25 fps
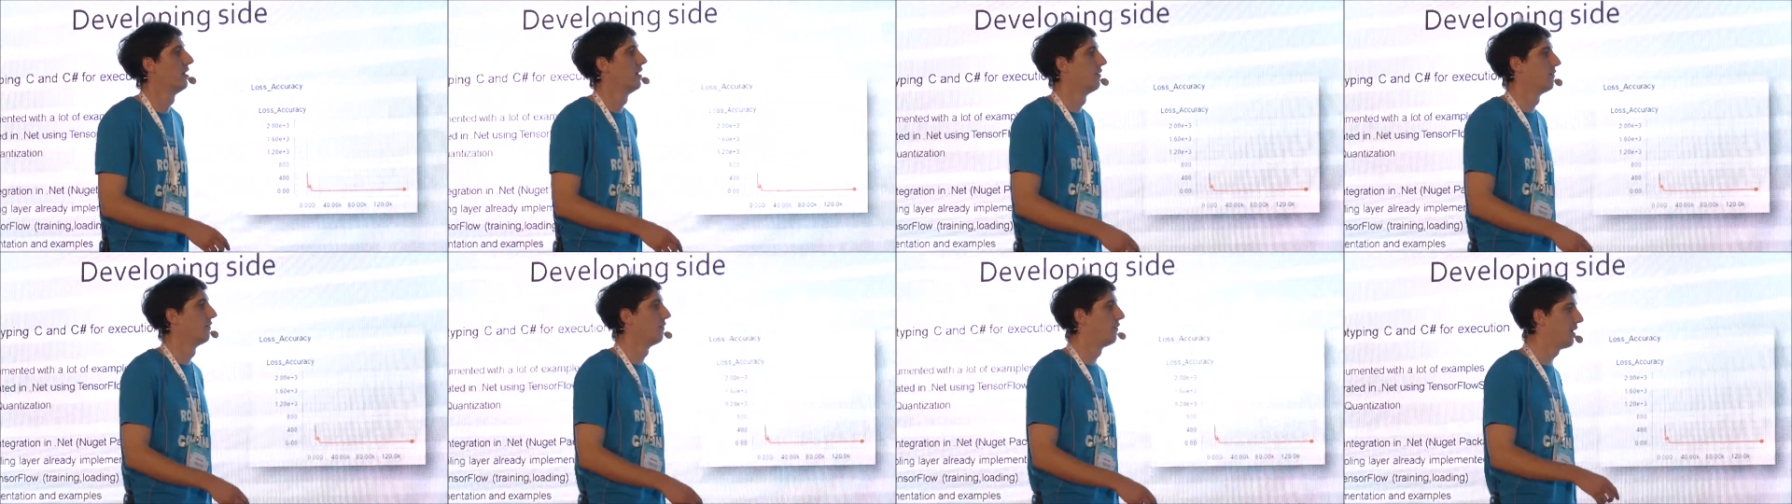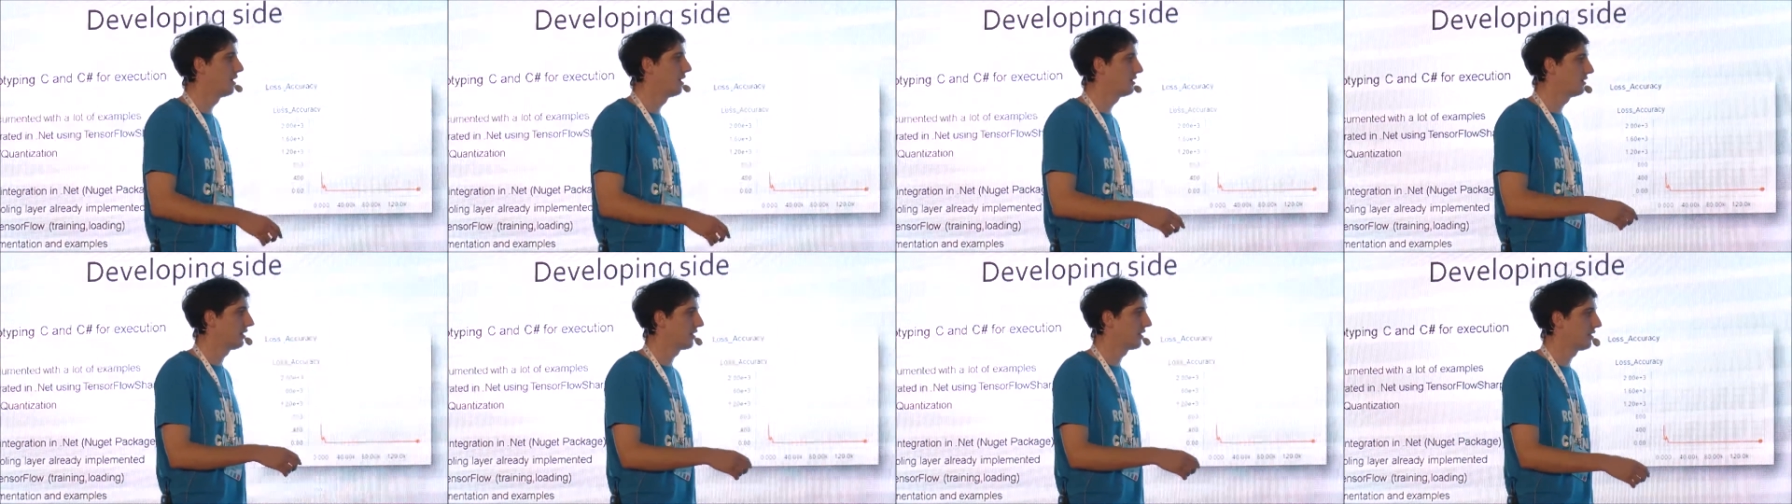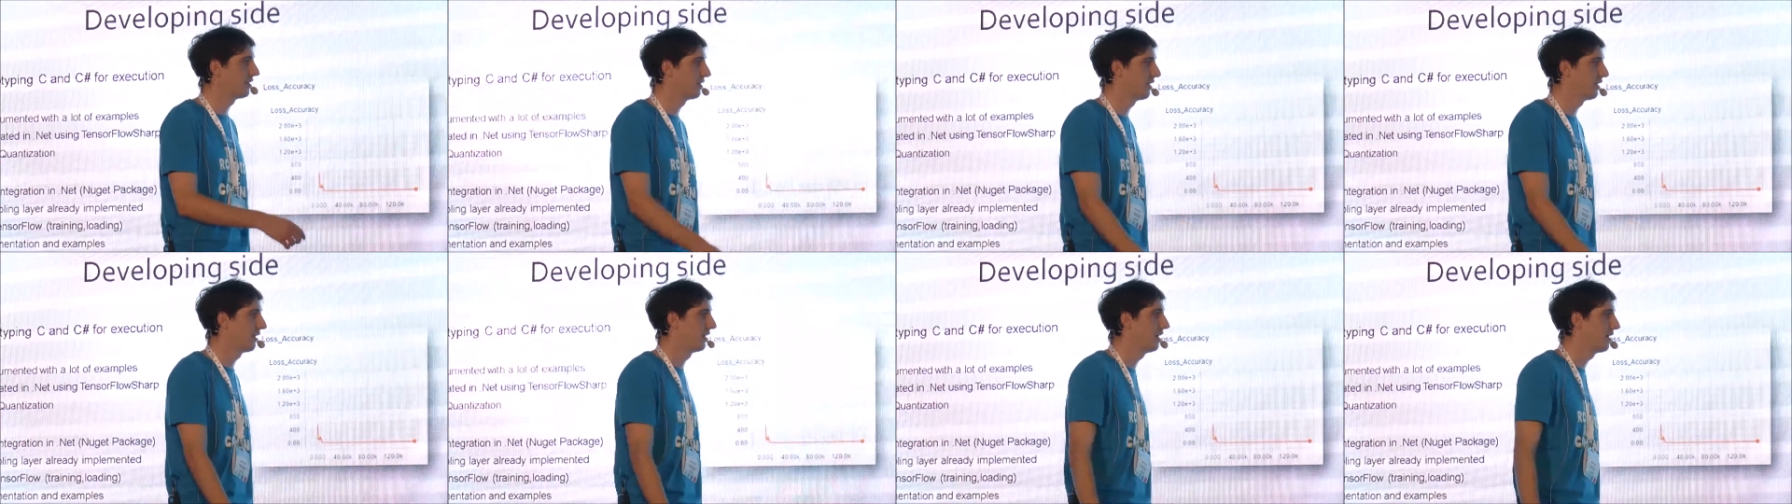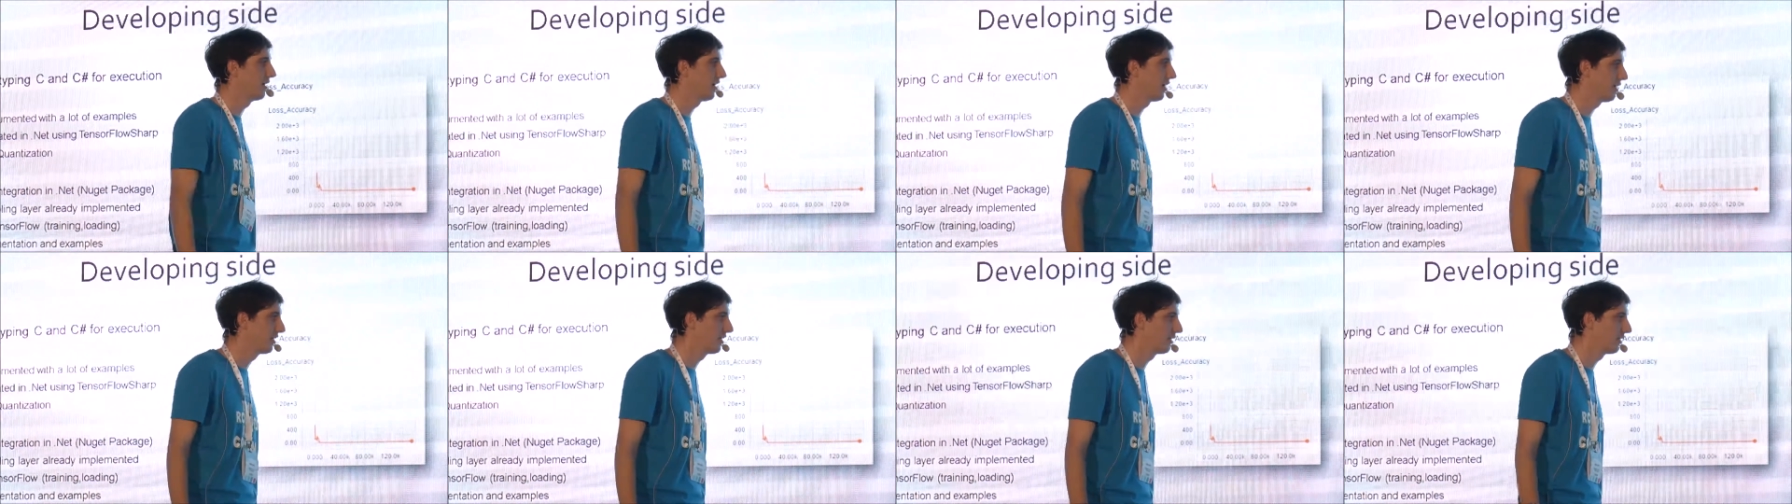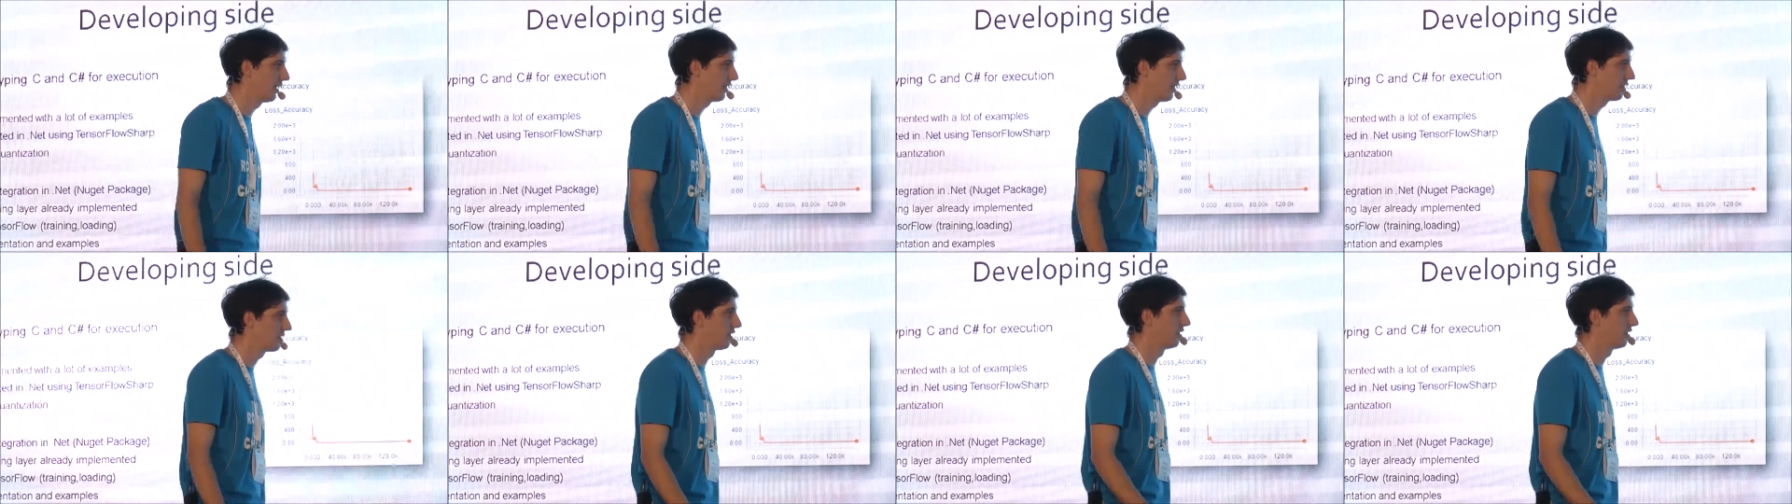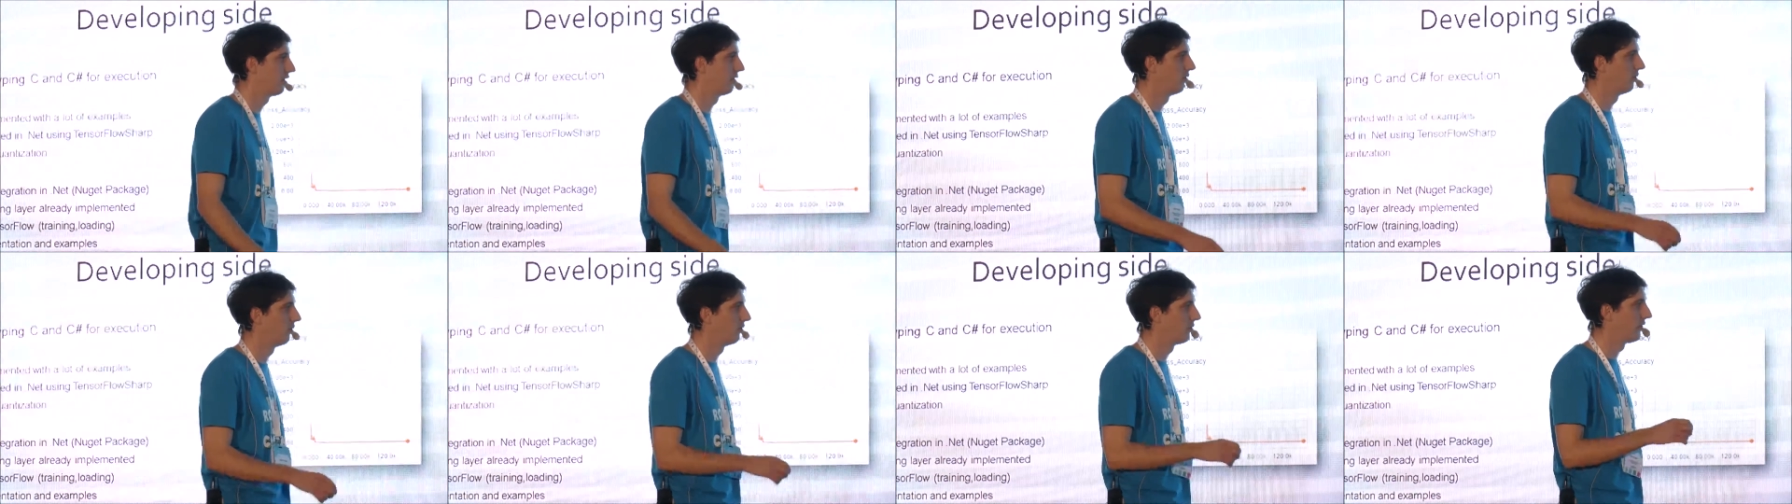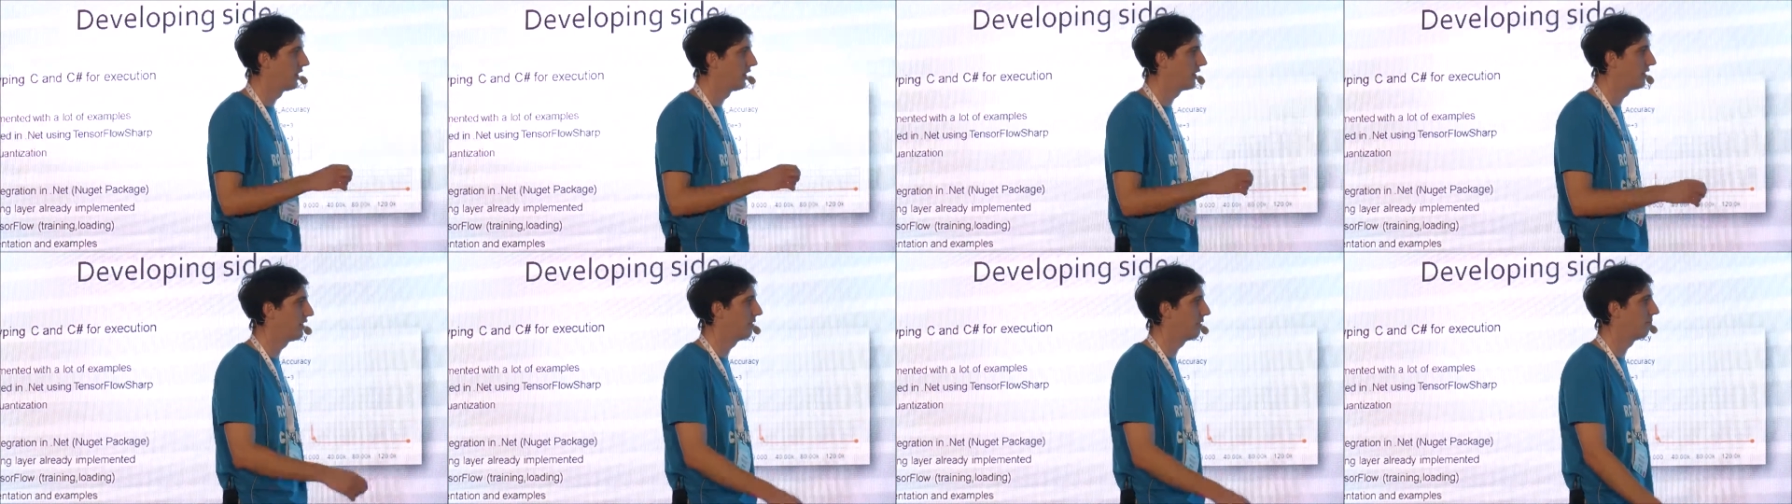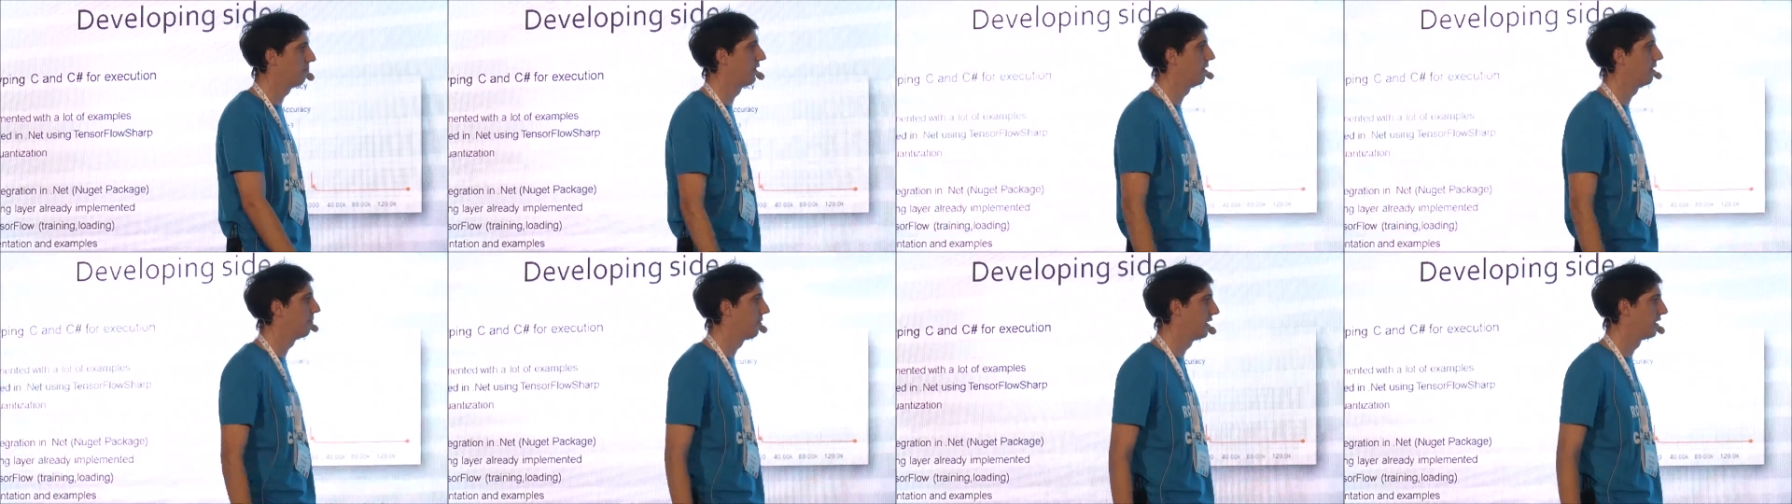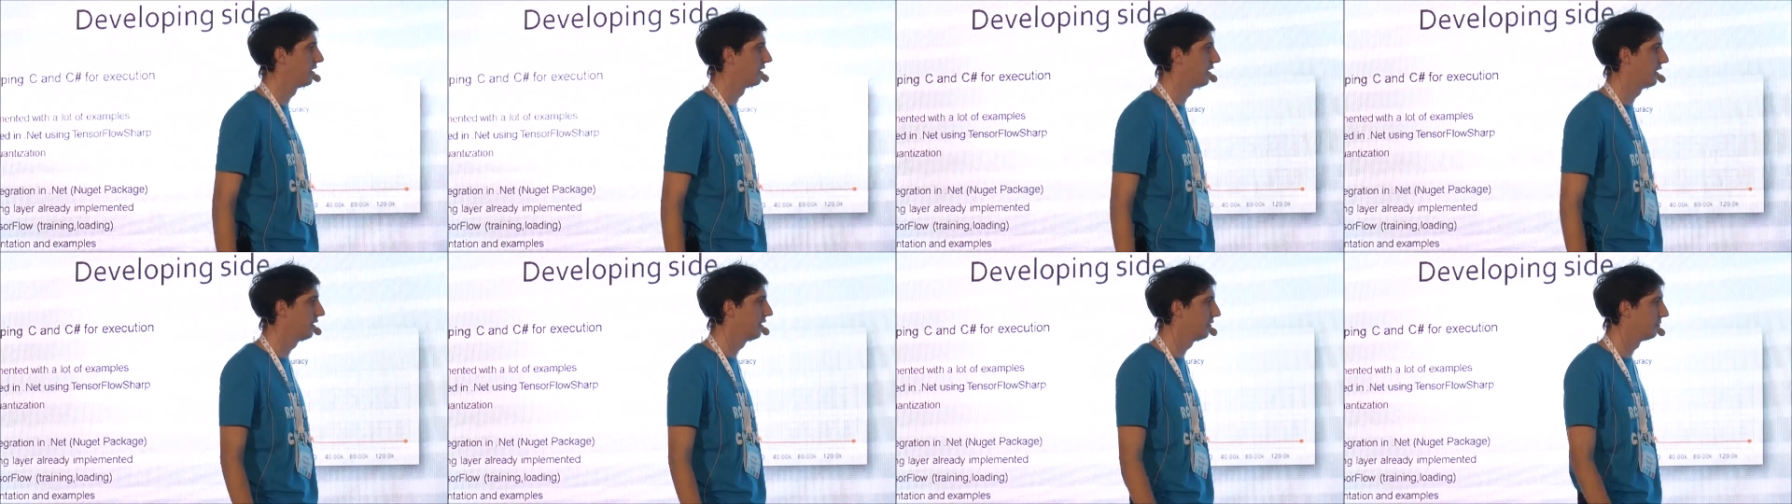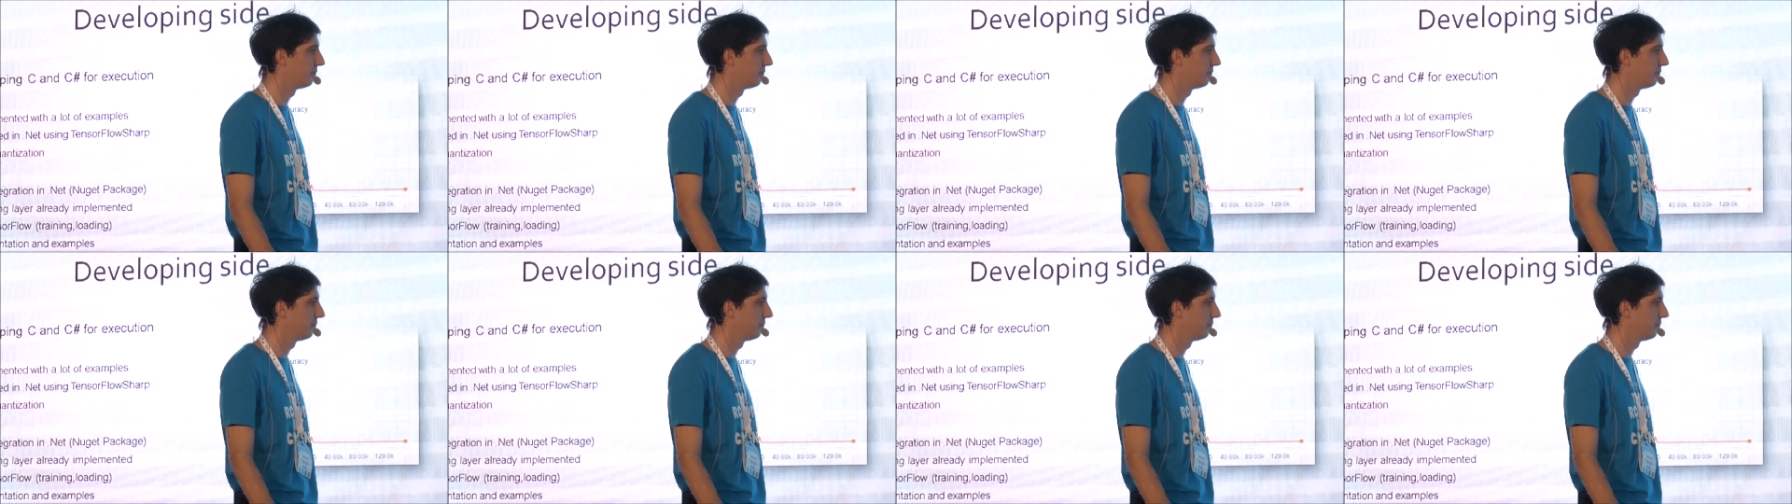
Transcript: fast RCNN architecture already implemented.